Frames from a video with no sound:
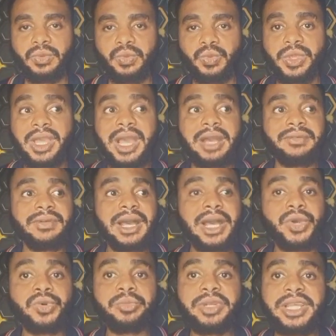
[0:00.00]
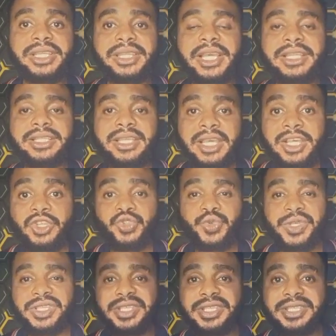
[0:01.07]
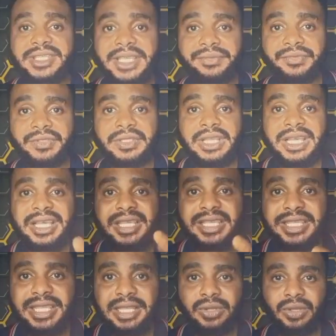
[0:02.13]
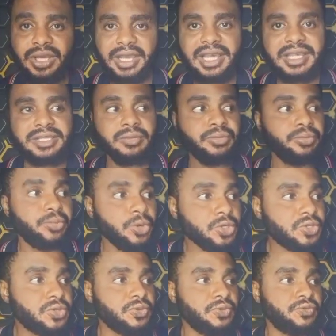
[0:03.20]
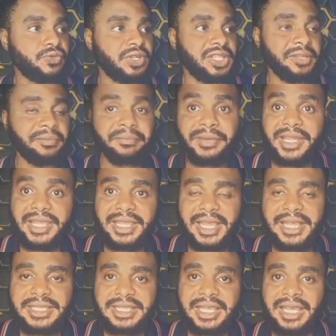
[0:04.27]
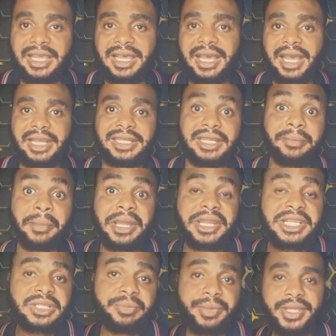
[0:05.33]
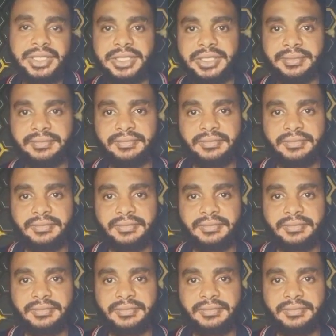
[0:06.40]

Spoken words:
We have accumulated 27 yellow cards, both for the players and the management.